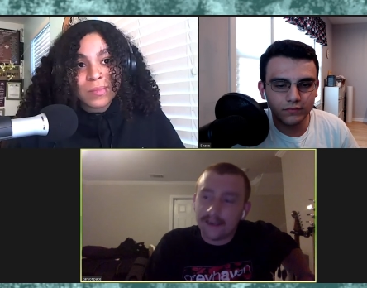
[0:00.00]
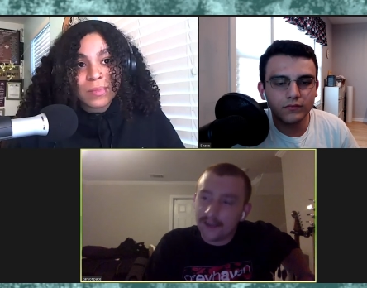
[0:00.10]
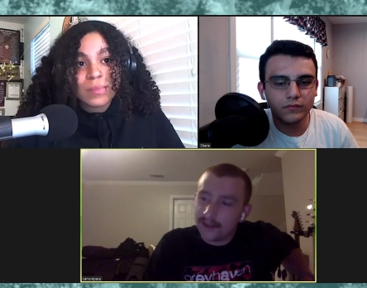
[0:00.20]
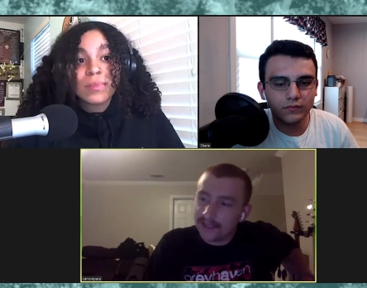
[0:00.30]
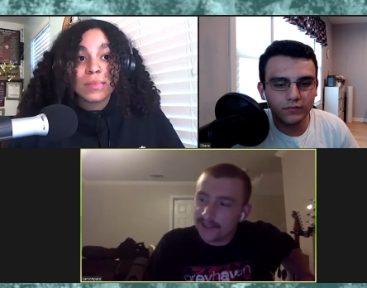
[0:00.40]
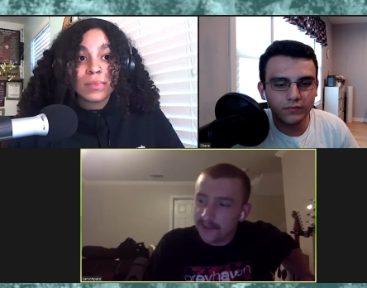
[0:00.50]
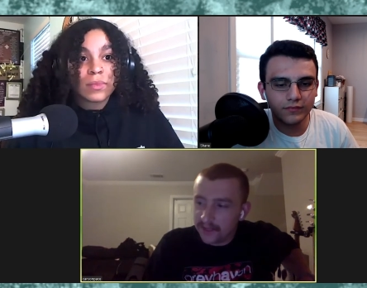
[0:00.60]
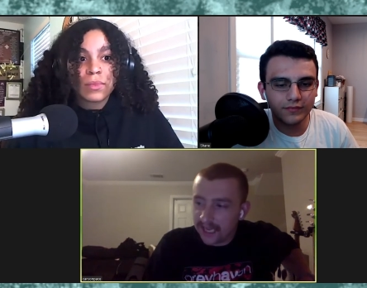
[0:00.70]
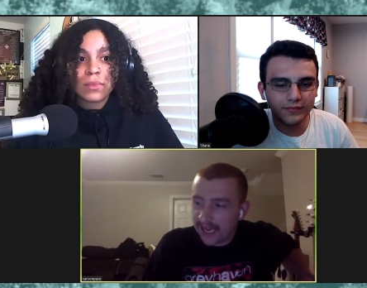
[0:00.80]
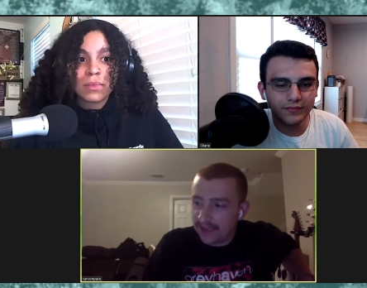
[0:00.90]
Speaker 1: no, that's too
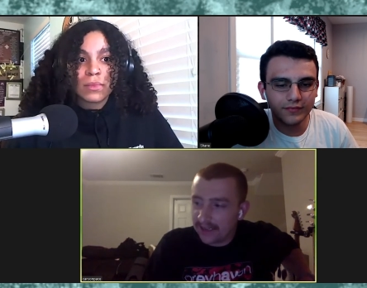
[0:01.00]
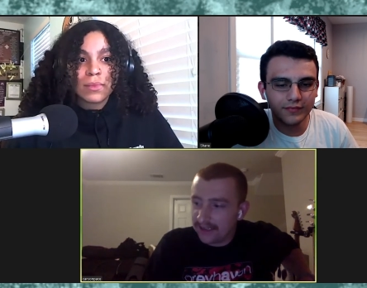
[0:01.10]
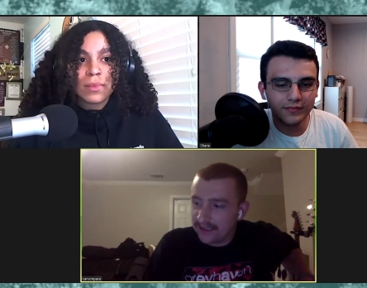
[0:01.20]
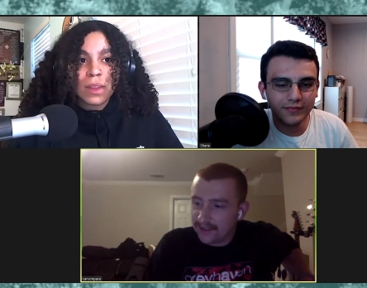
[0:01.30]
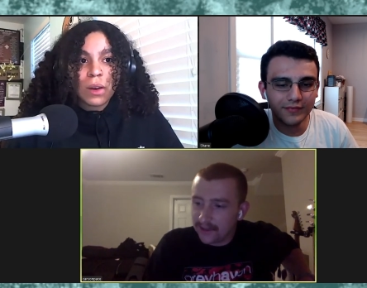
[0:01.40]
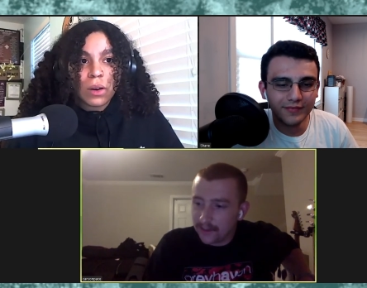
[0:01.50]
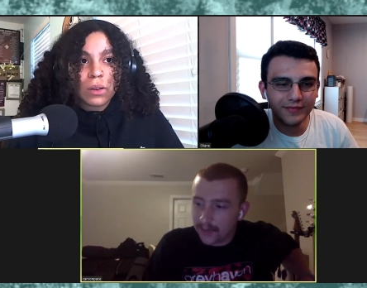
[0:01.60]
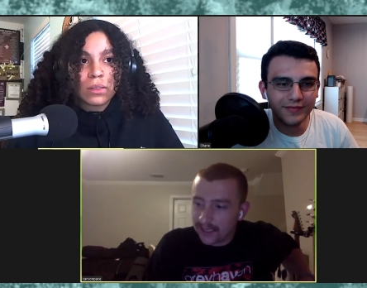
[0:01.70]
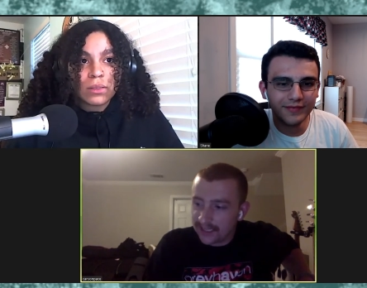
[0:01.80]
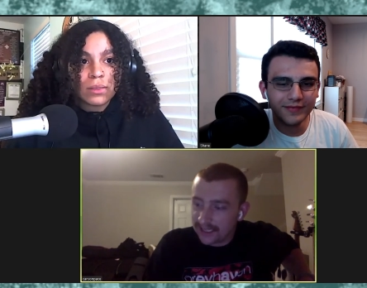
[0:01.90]
sad. It's too oh.
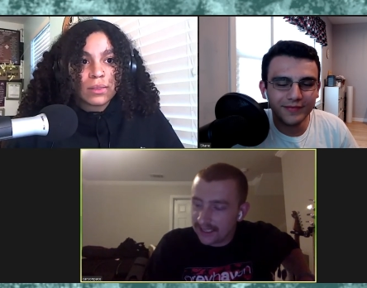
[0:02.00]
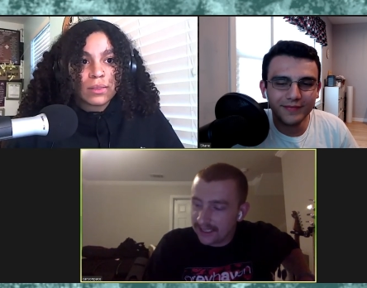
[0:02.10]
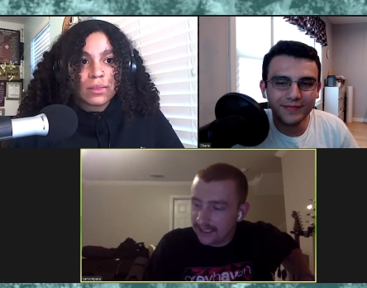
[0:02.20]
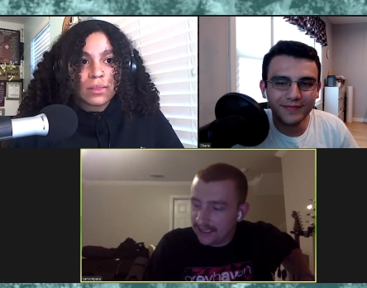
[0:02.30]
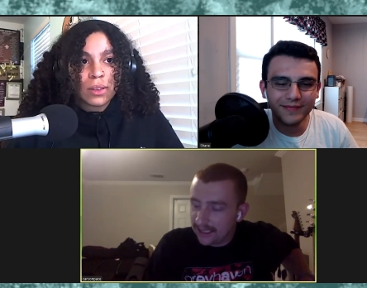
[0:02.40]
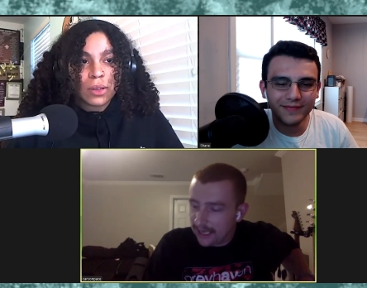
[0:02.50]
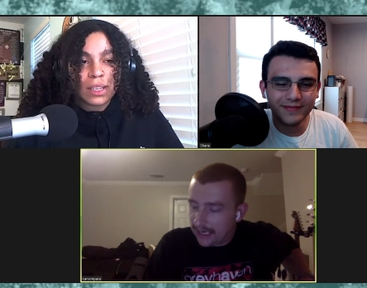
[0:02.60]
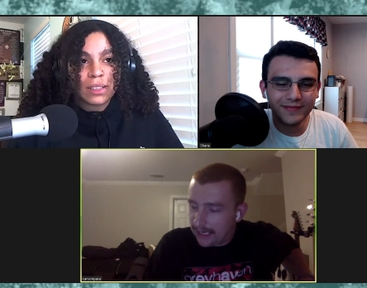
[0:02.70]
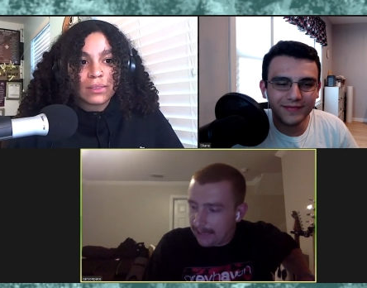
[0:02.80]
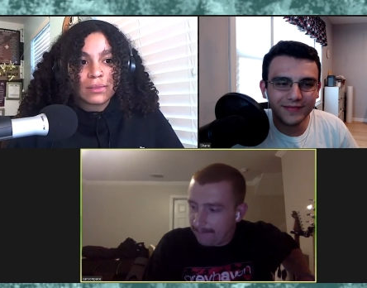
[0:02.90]
depressing.
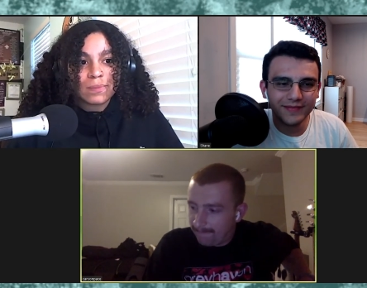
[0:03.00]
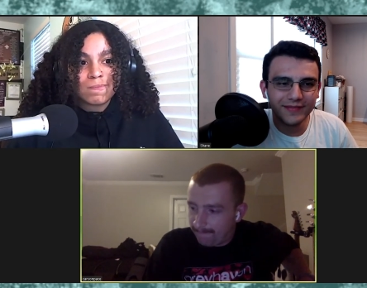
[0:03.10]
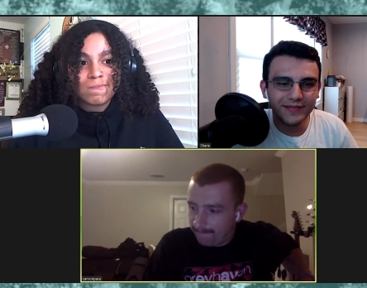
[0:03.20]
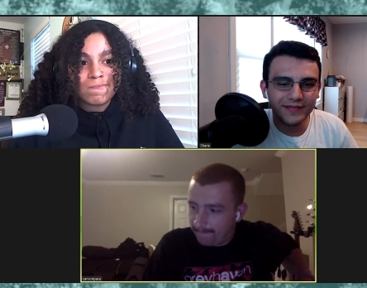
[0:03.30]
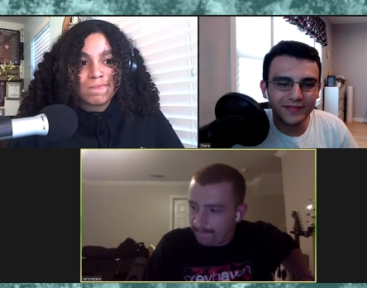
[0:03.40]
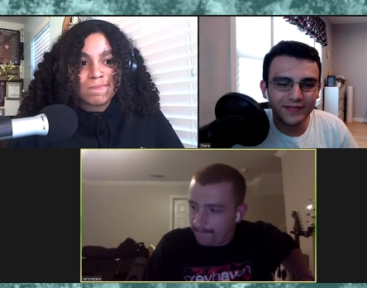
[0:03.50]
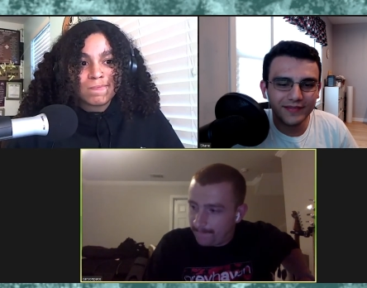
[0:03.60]
Uh, hmm.